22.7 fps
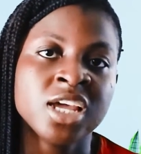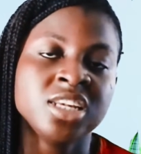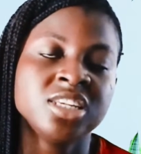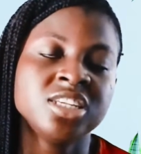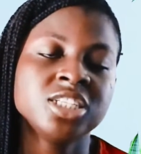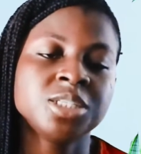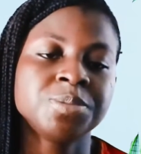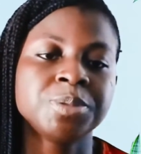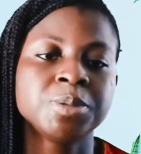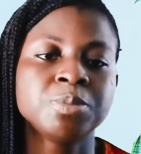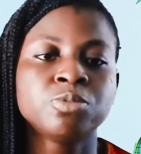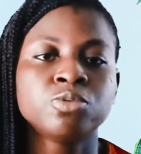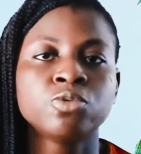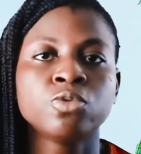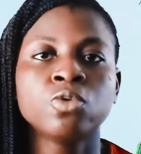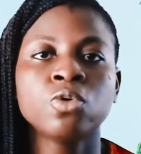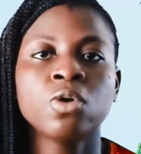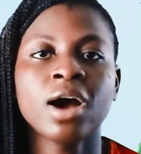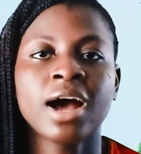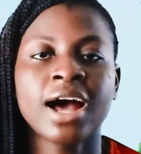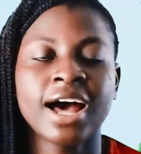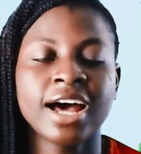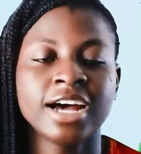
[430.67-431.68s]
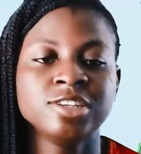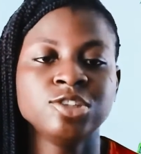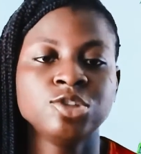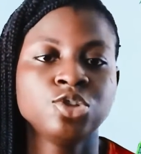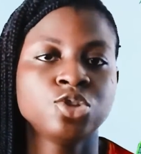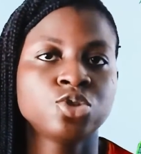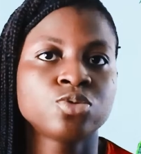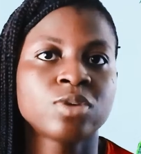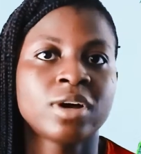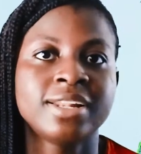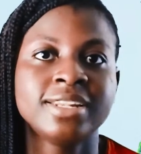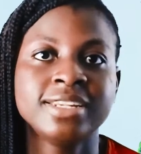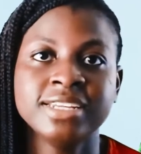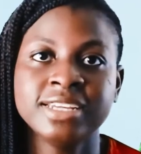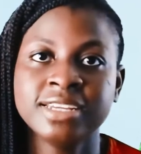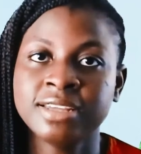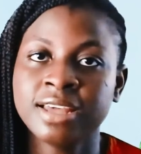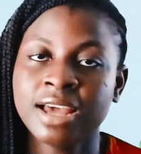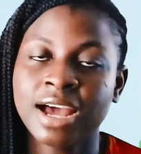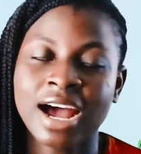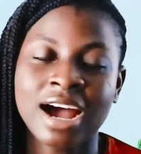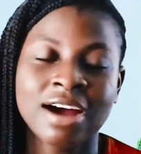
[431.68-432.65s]
These people are
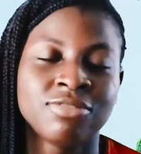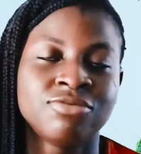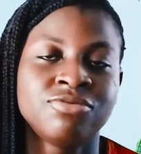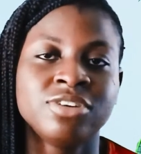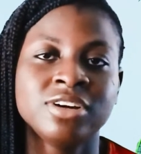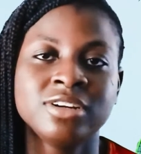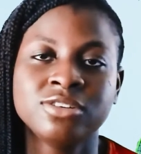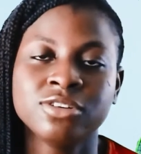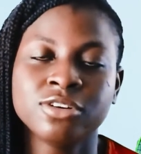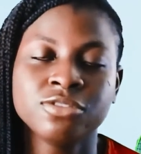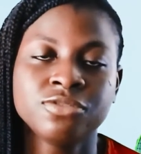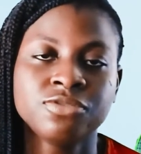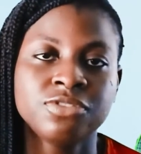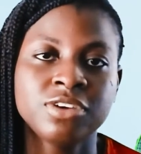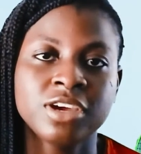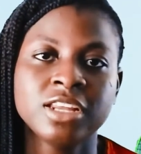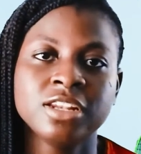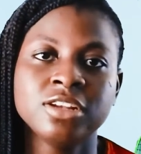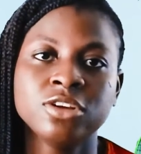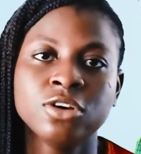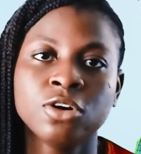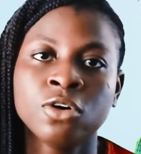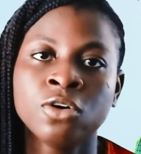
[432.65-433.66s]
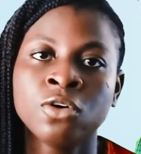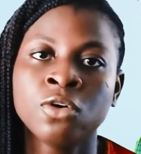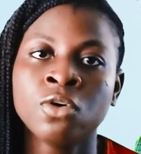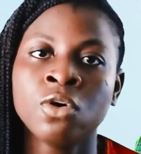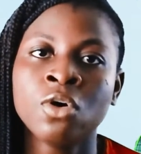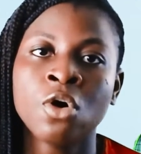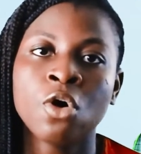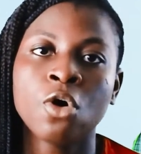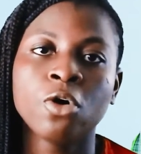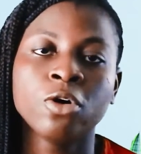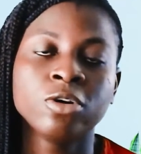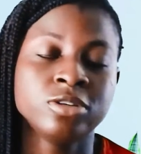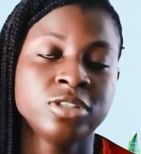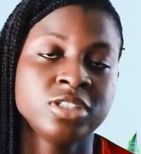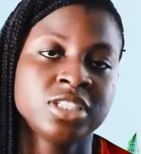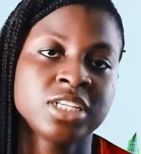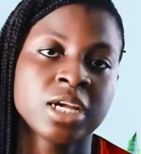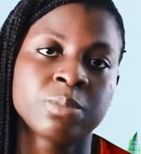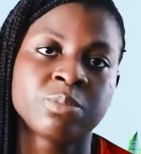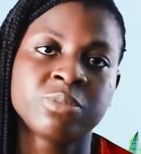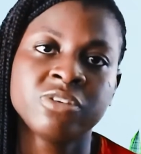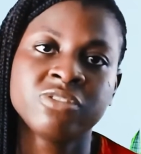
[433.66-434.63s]
usually afraid of failure or
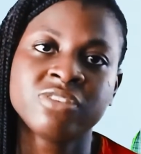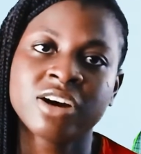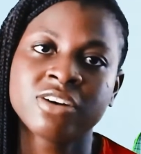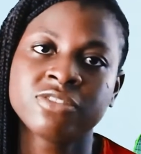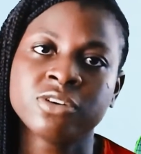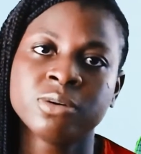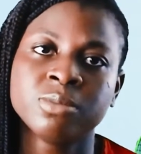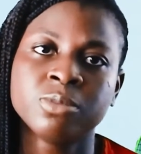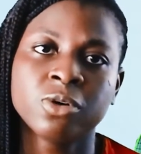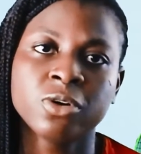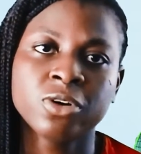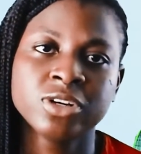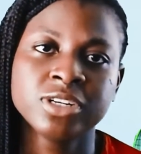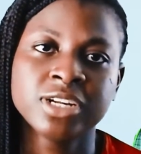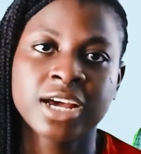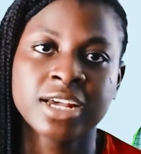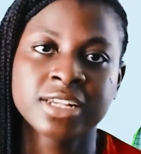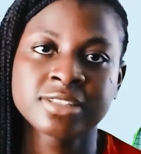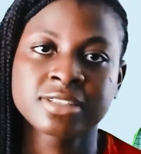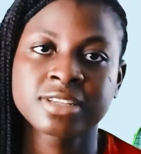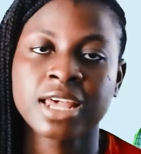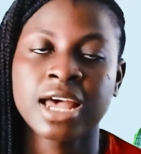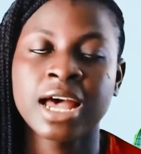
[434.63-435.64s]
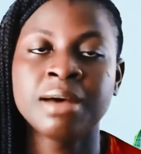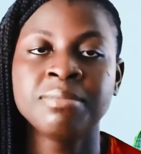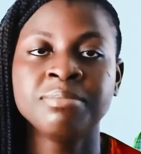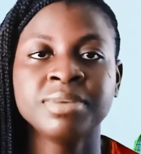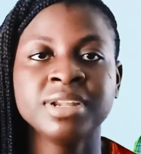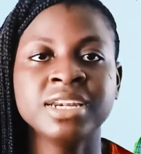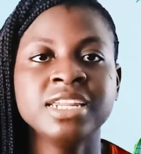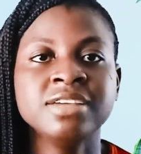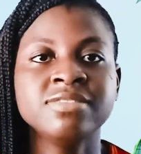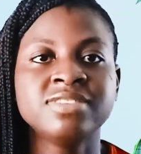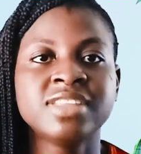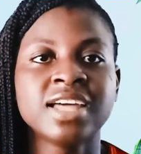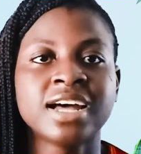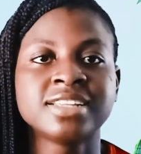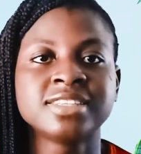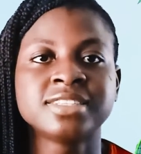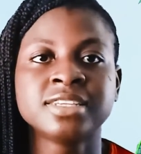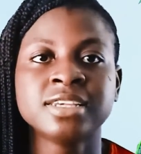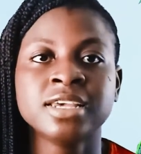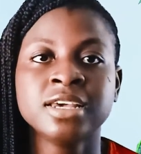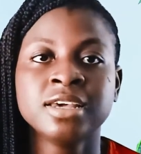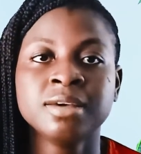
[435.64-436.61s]
disapproval from others and believe that